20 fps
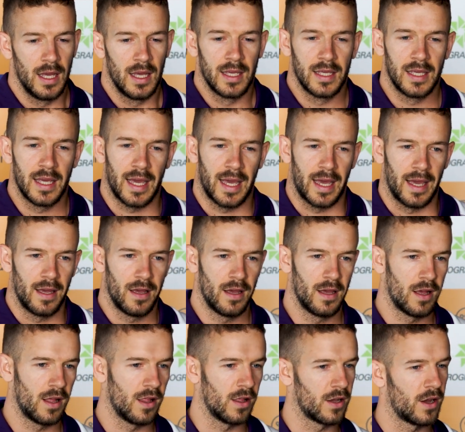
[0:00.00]
Yeah,
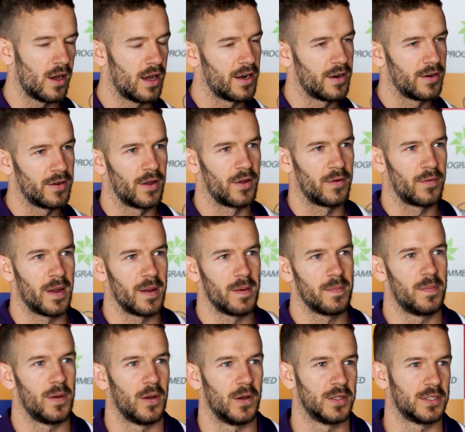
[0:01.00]
look, I don't know
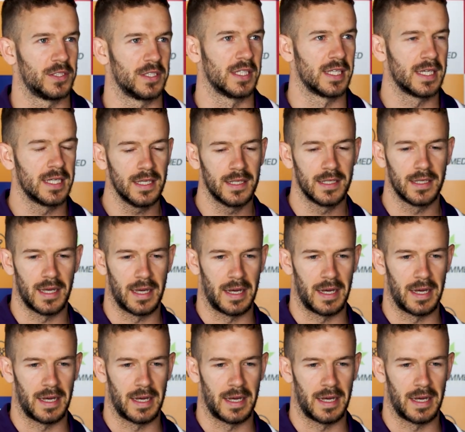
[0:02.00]
Rhett personally.